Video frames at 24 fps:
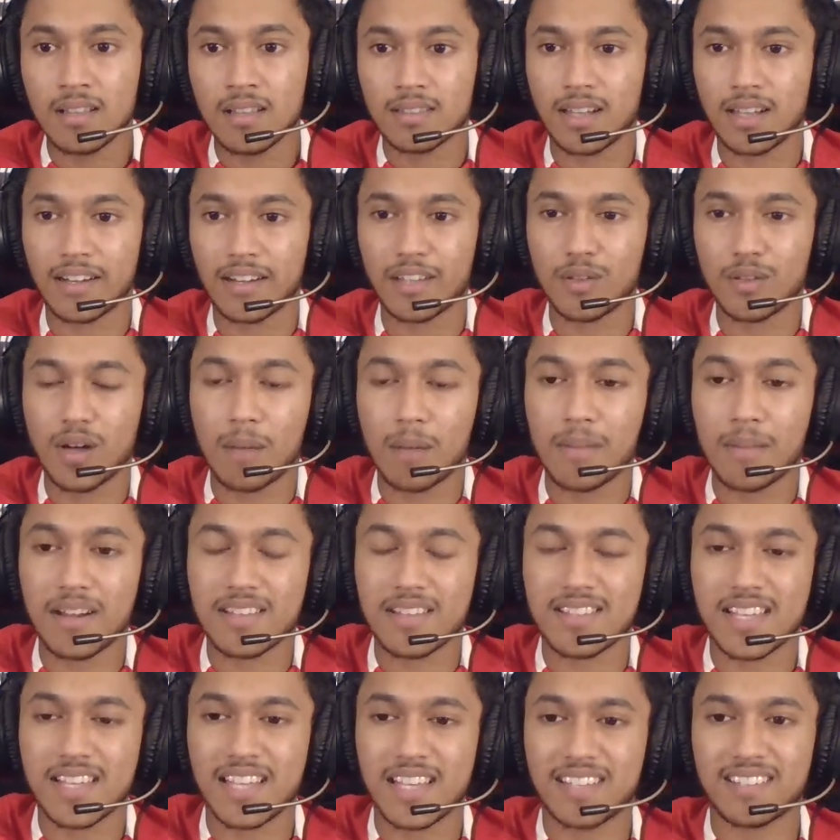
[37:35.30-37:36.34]
Tarindo
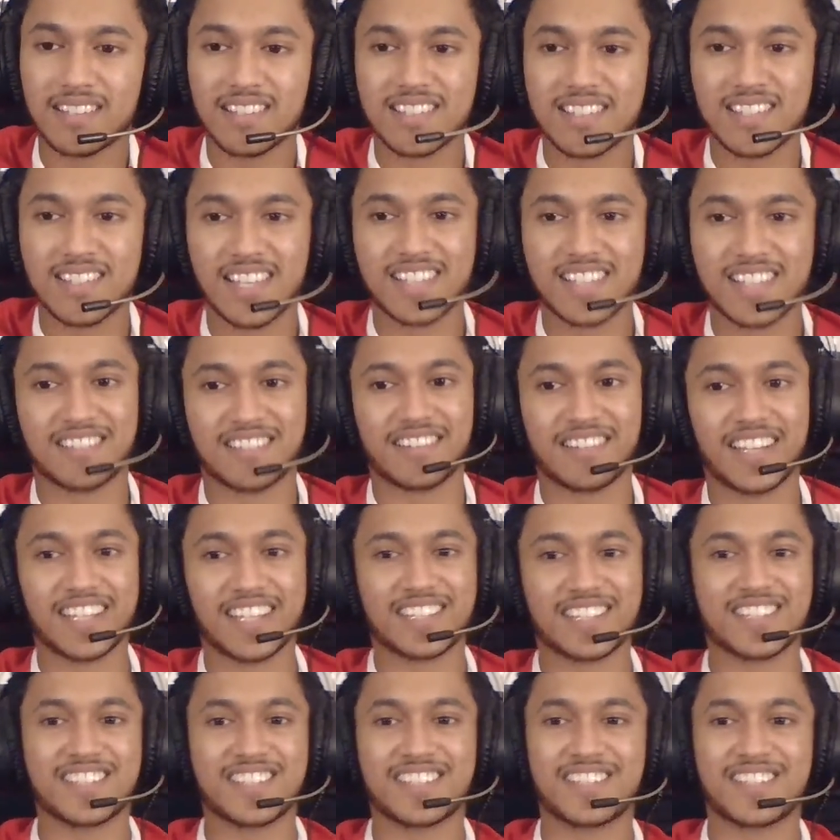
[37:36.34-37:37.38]
Amarasekula says,
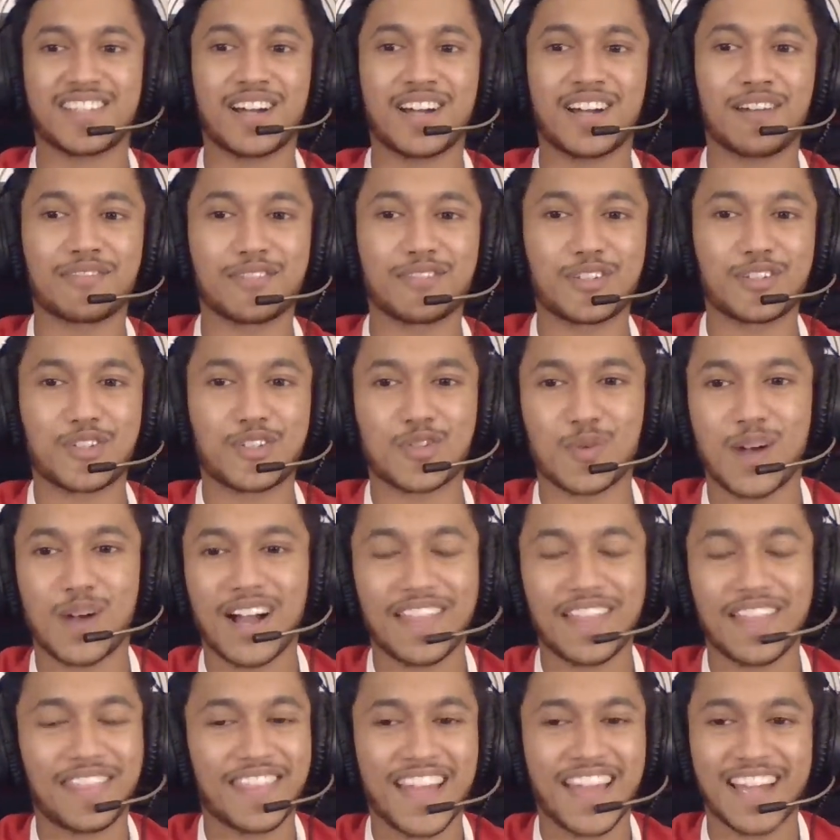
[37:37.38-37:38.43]
great stuff,
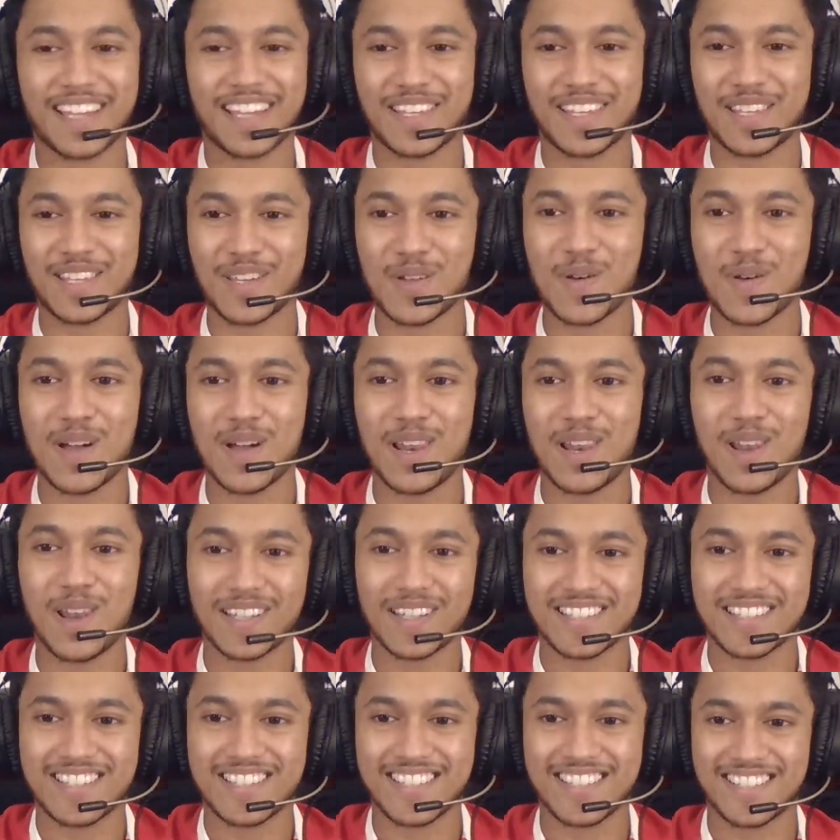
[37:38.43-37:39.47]
Juad. Thank you a
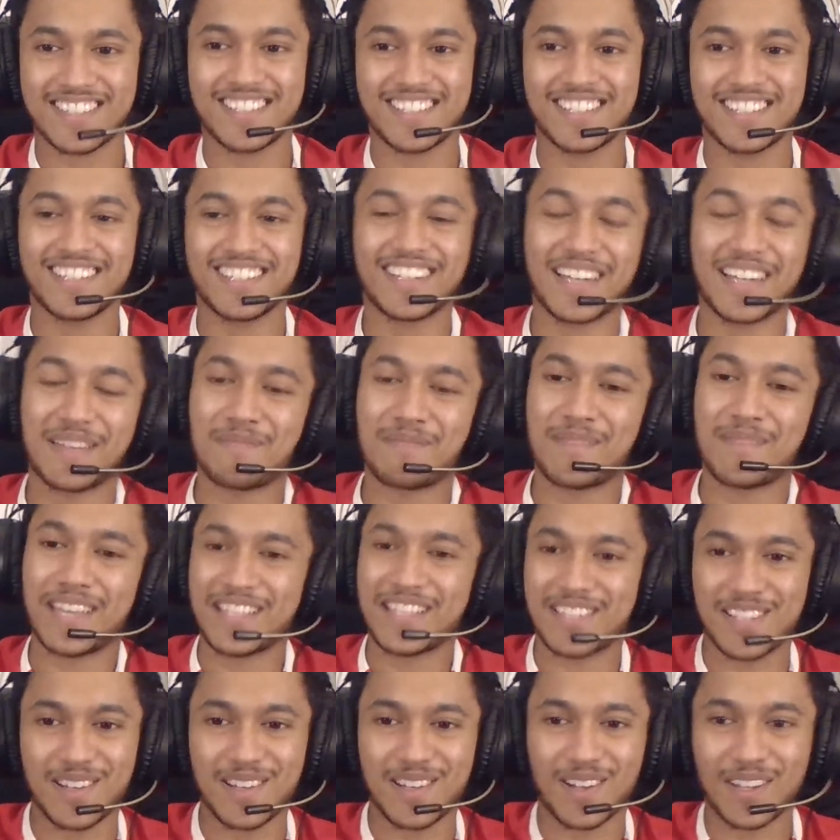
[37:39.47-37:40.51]
lot, sir. It
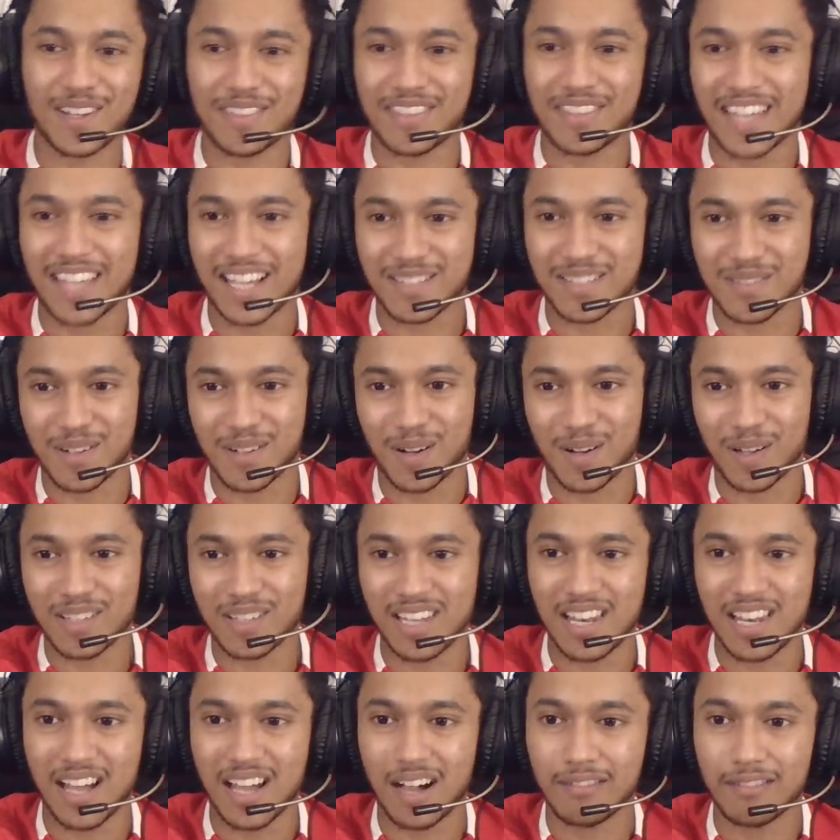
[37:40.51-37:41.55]
means a lot. Thanks for all the
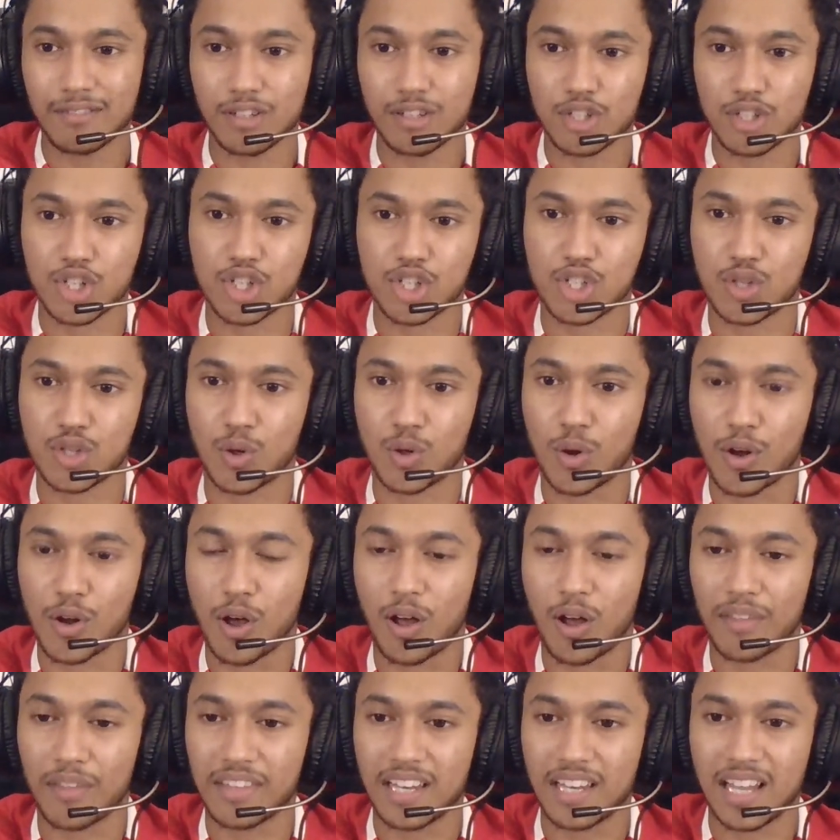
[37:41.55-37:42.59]
love shown
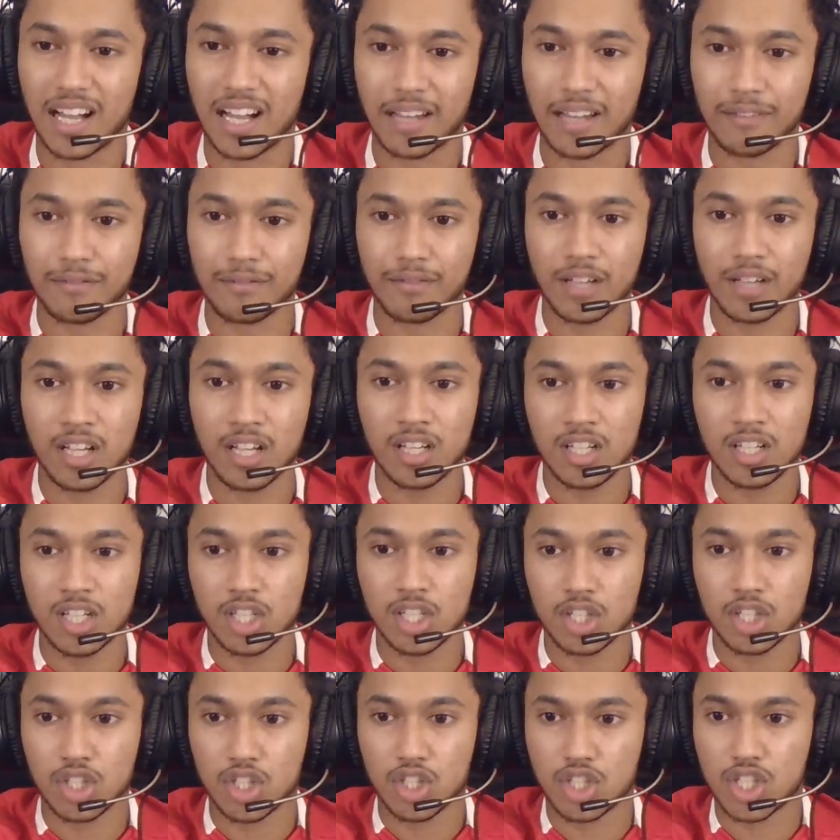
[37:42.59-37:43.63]
on the live
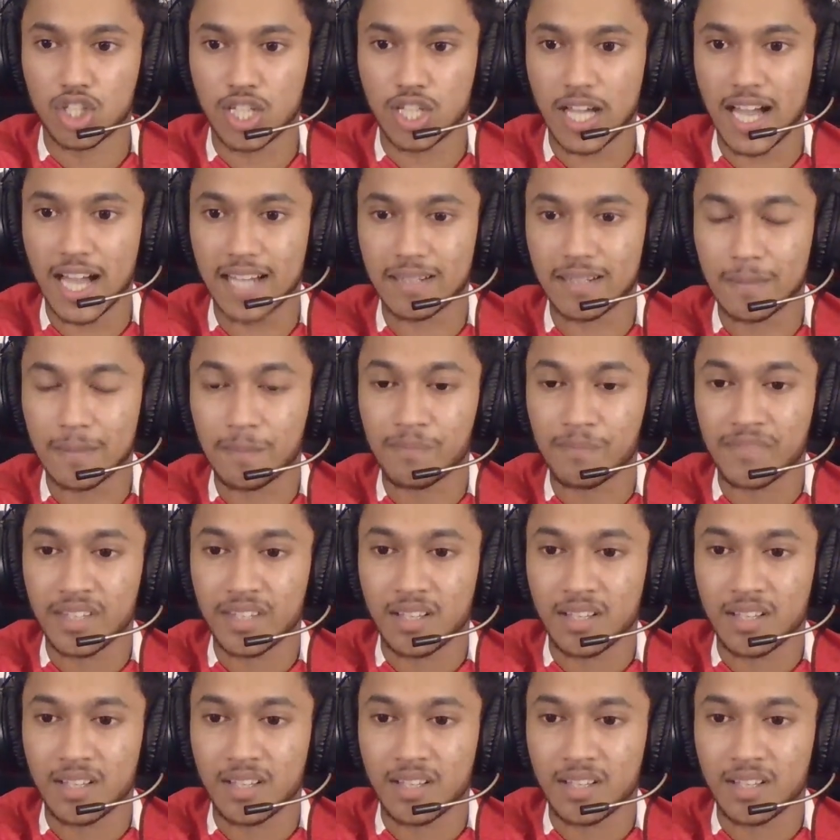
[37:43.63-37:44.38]
chat.